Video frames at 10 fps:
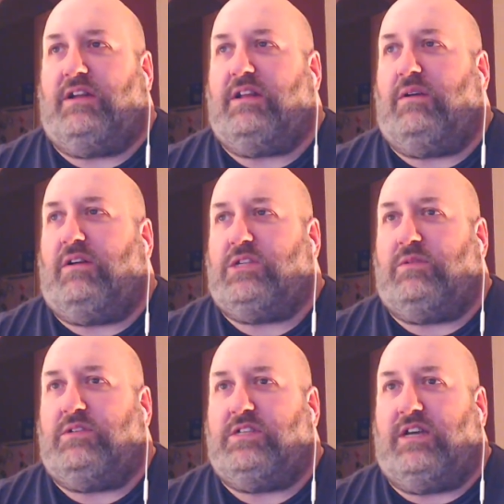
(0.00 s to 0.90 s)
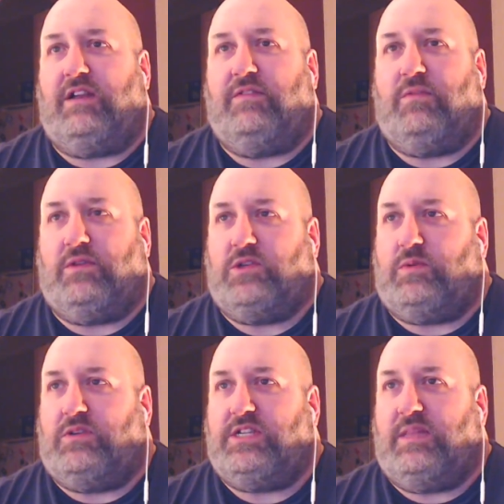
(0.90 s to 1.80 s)
I don't like Swansea. I don't even want
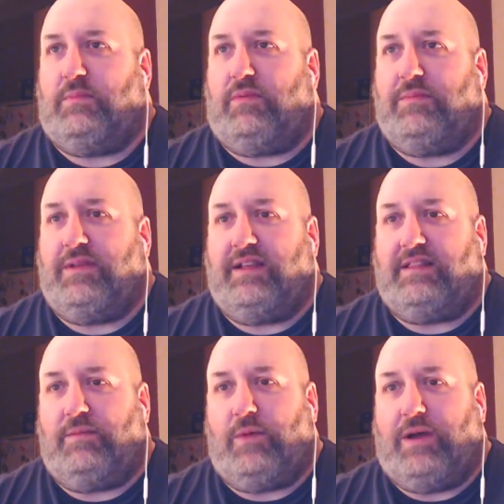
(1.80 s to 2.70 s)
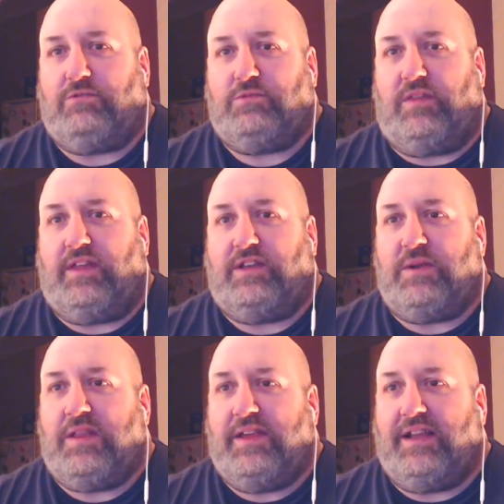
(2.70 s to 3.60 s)
Swansea in the Premier League. They're Welsh. What are they
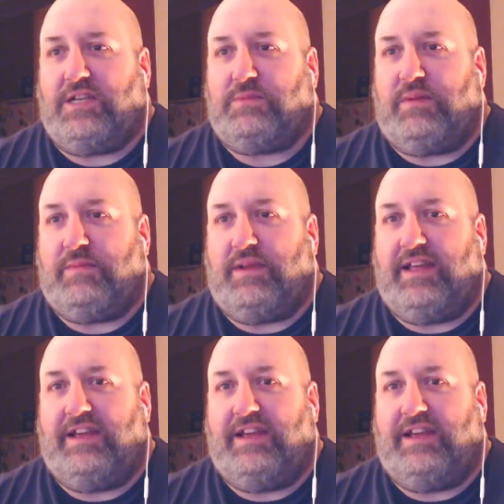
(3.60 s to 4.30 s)
doing in the English Premier League?